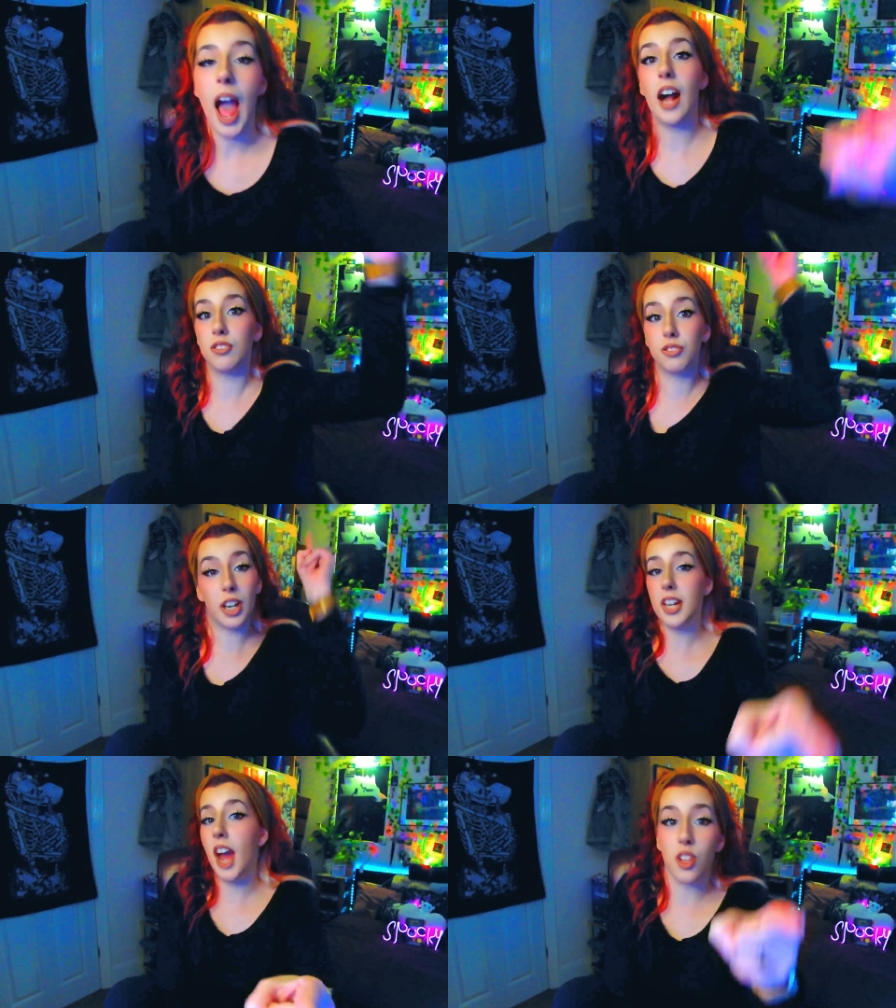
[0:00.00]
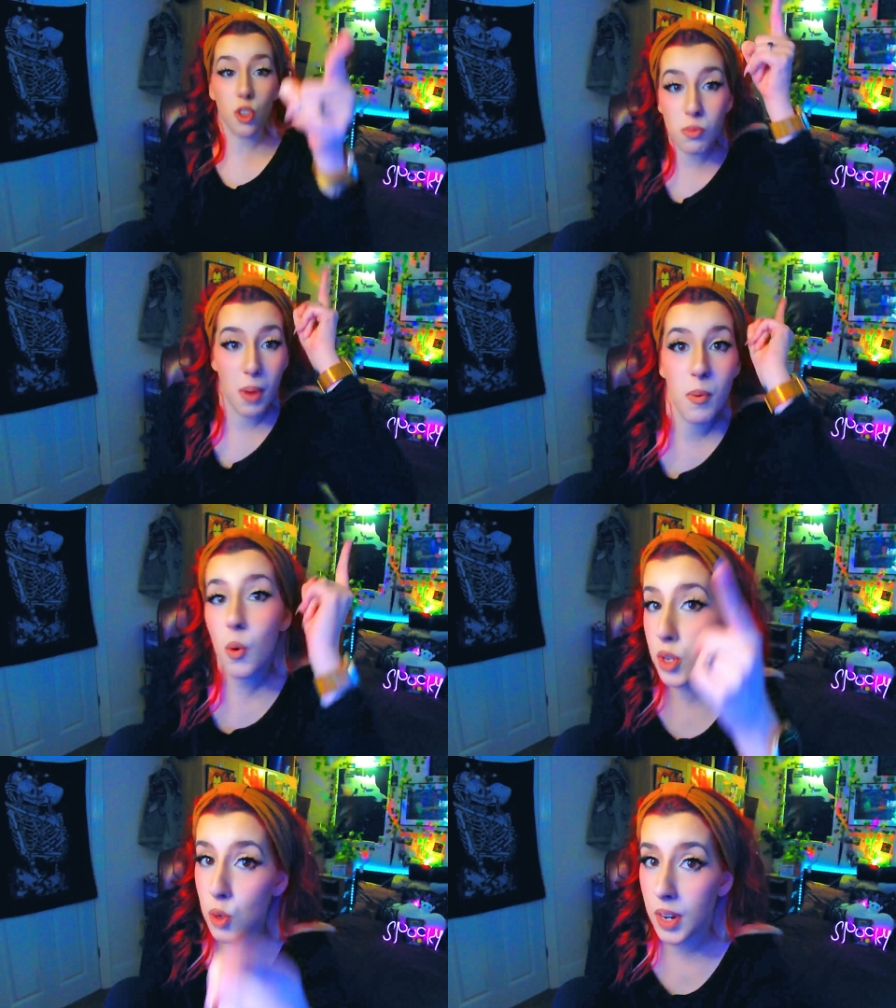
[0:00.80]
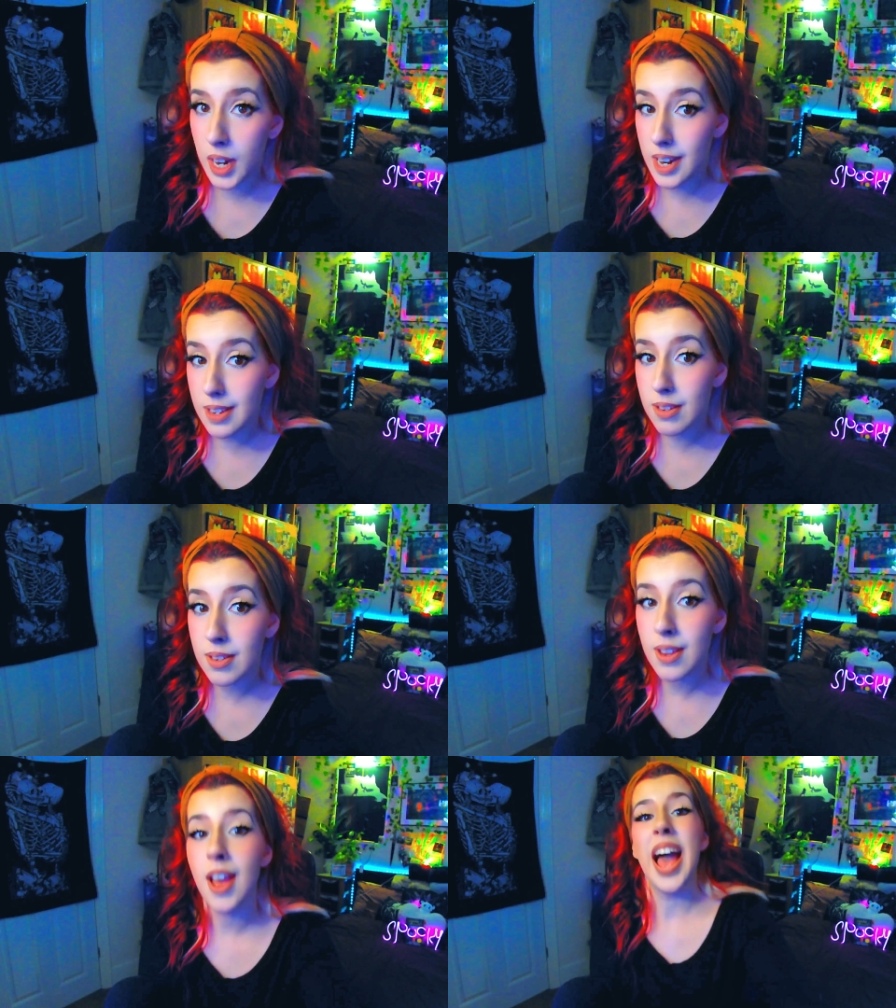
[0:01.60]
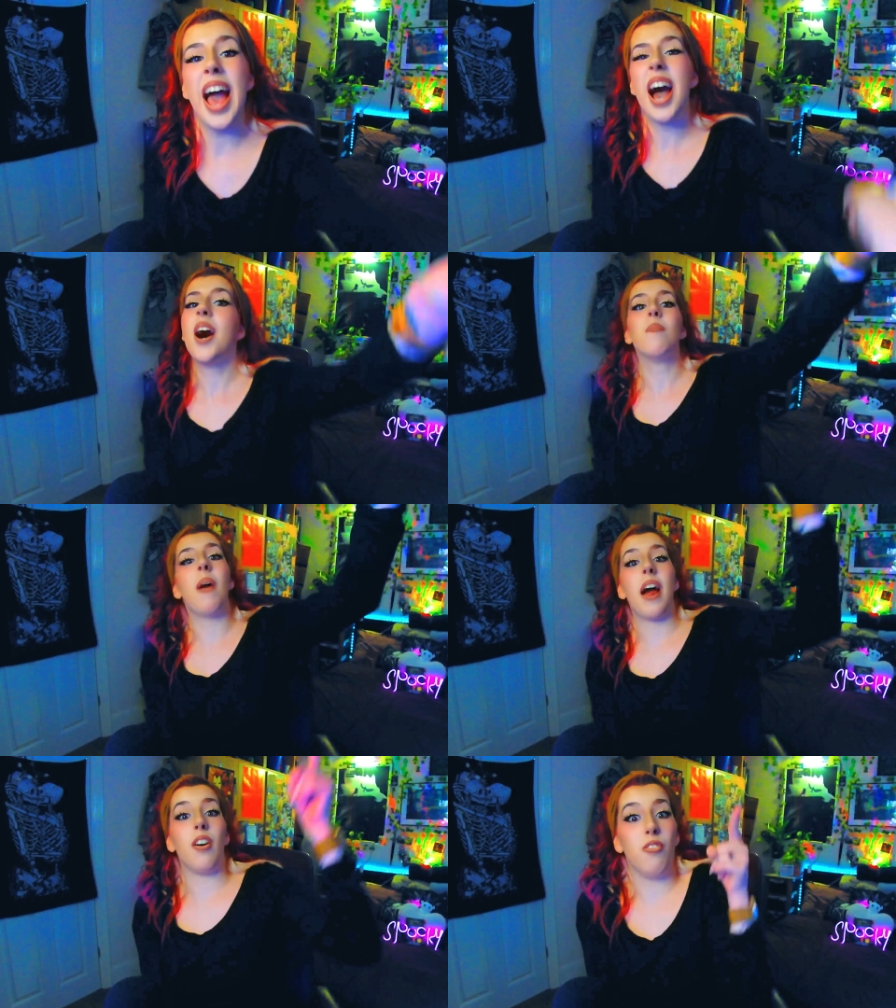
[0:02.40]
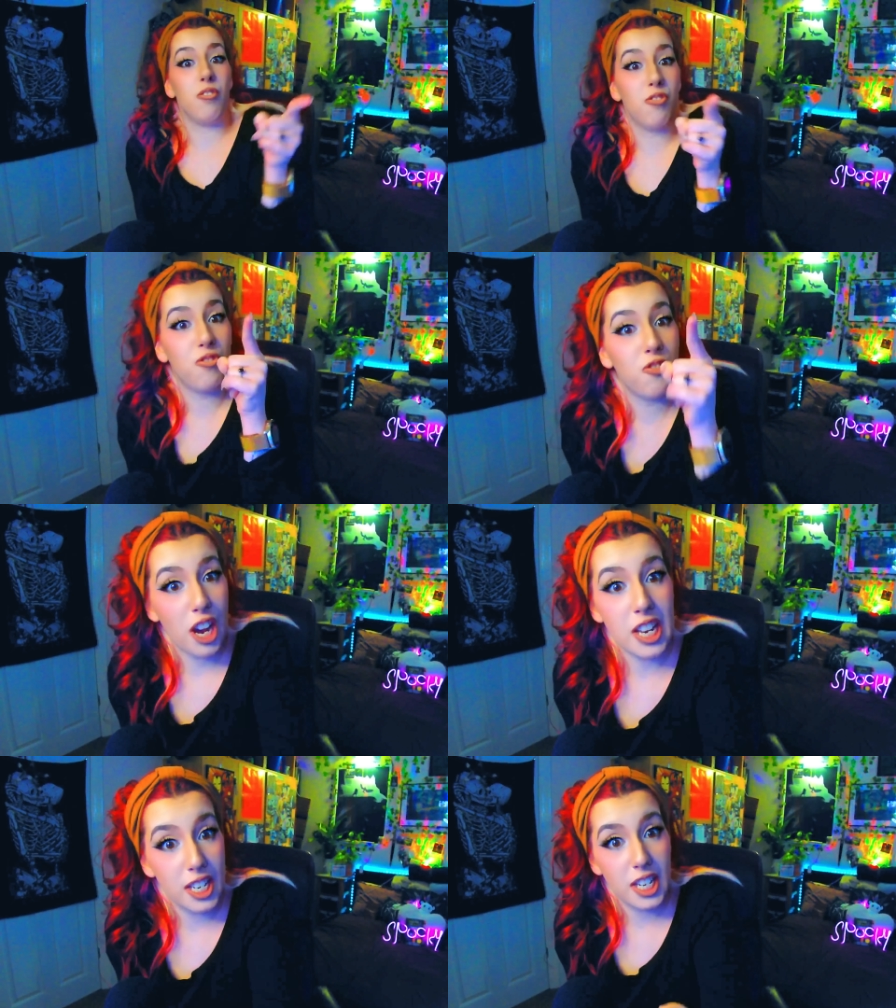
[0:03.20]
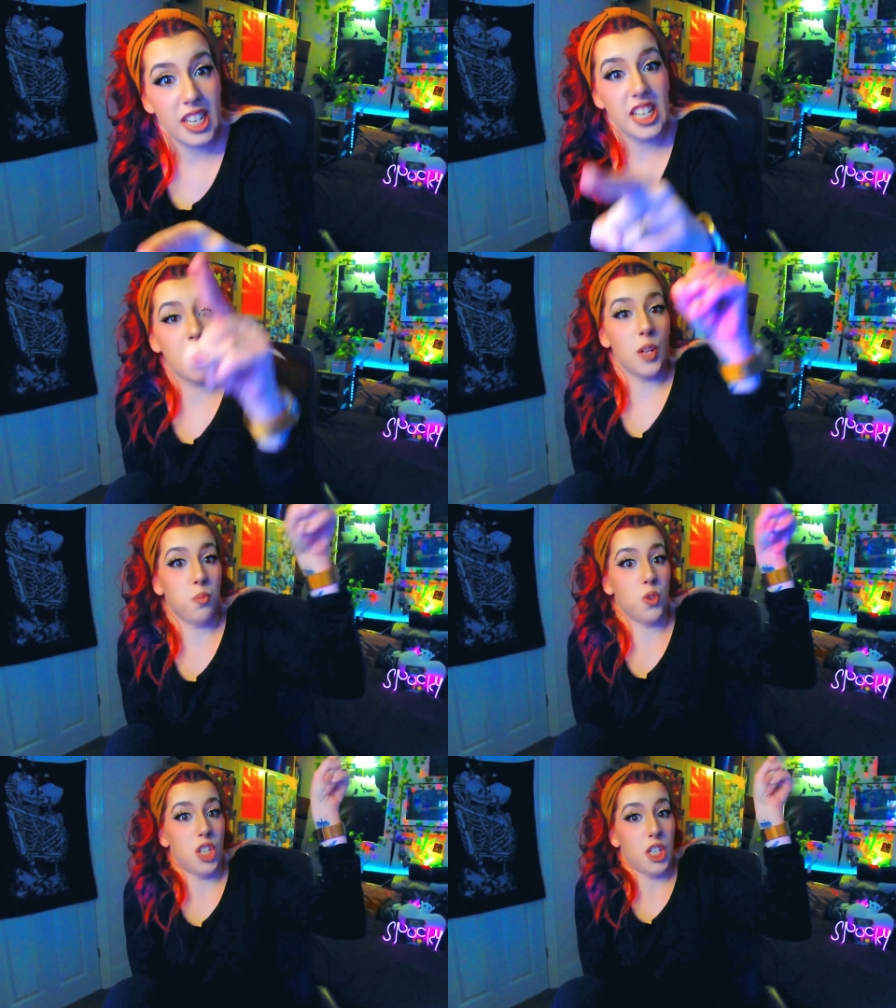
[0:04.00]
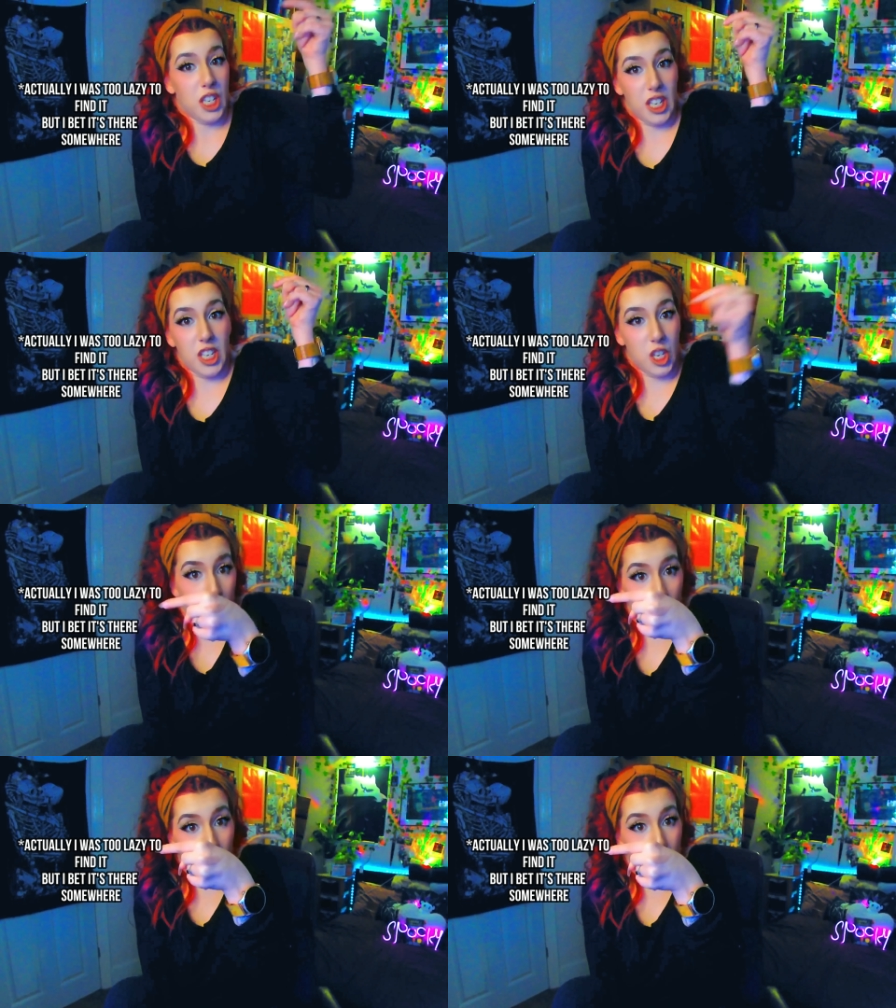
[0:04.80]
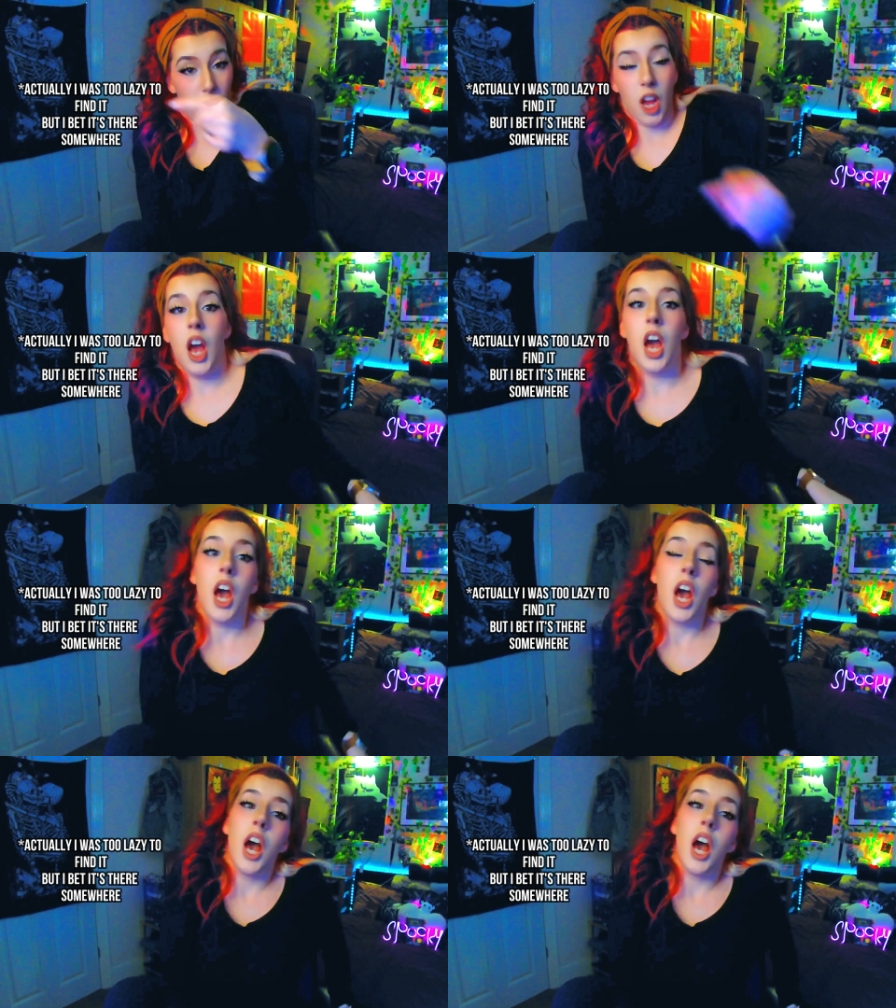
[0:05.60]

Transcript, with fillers: I'll find it. I don't remember which one it is, but I'll find it and I'll put it here.